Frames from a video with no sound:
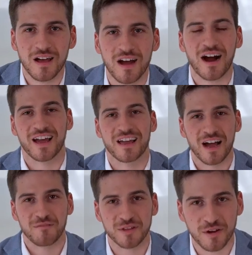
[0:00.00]
Hi,
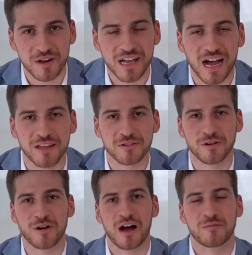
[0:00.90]
I'm Vittorio
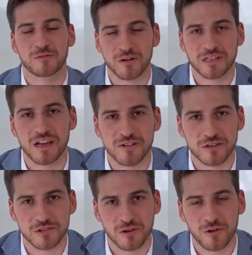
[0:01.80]
Rigato. I'm 27
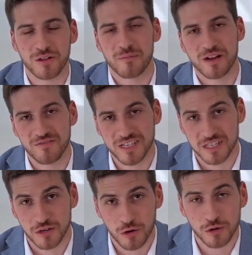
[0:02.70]
years old. I'm an
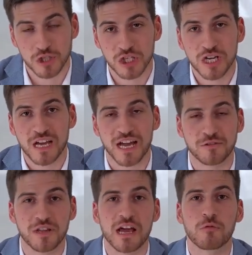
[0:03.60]
investing coach. And
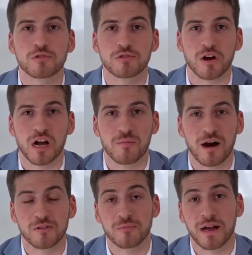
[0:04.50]
today I want to talk
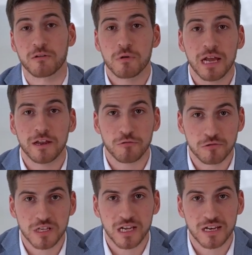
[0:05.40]
about my weekly
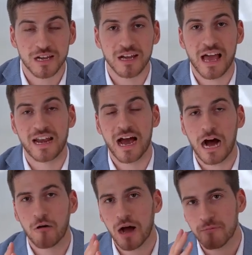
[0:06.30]
routine and
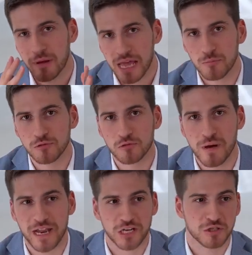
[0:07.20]
how I'm able to
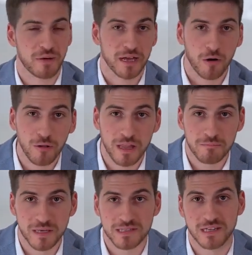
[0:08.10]
manage my
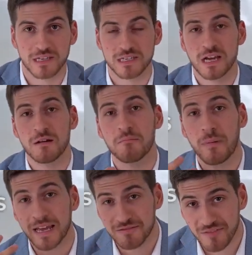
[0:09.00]
online business,
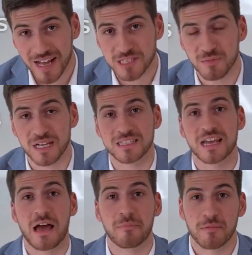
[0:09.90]
my investments,
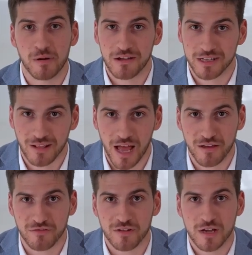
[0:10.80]
and my private
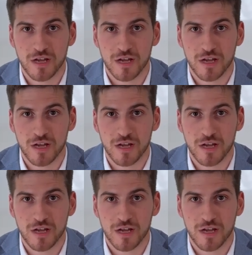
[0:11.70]
life.